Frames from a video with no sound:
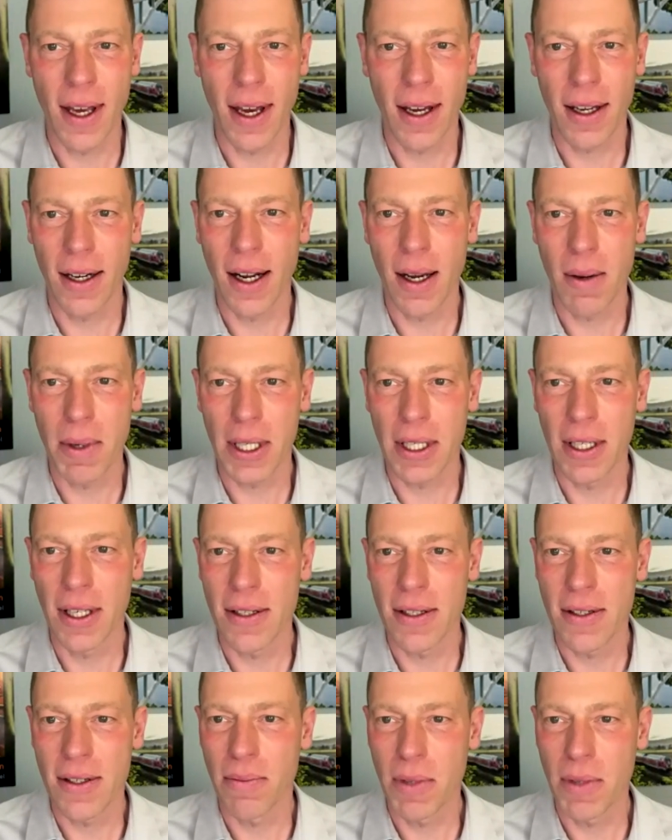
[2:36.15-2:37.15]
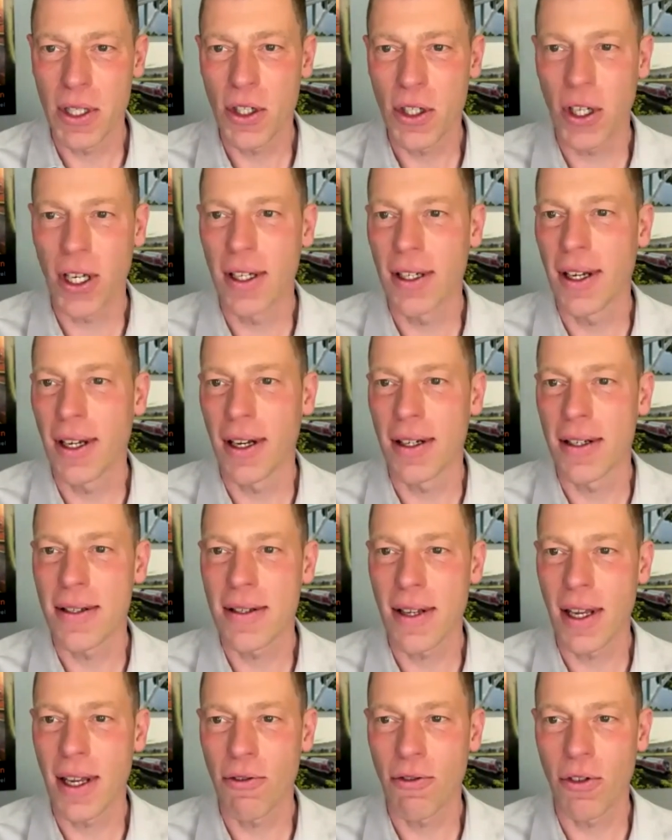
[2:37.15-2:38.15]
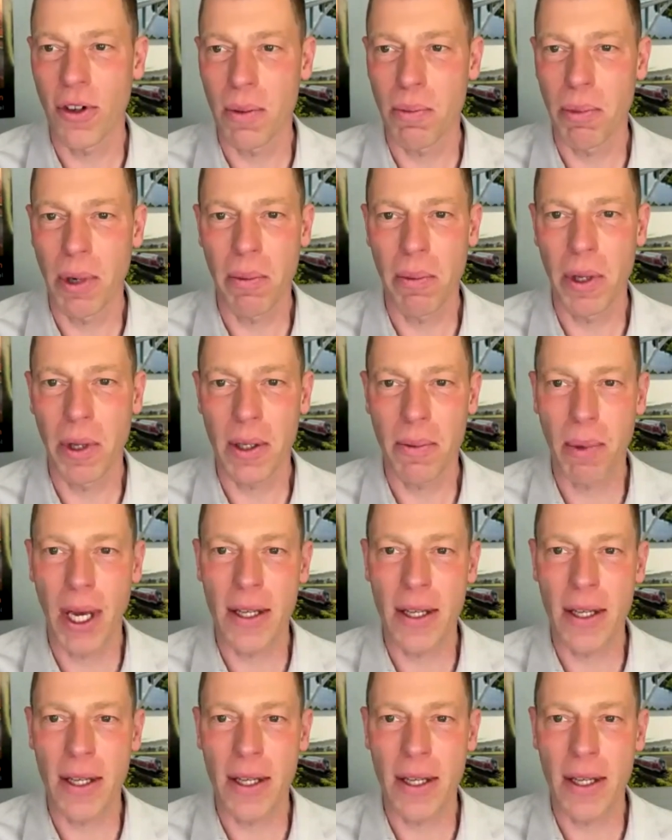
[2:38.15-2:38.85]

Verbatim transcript: economic needs of Michigan and is safe for the public,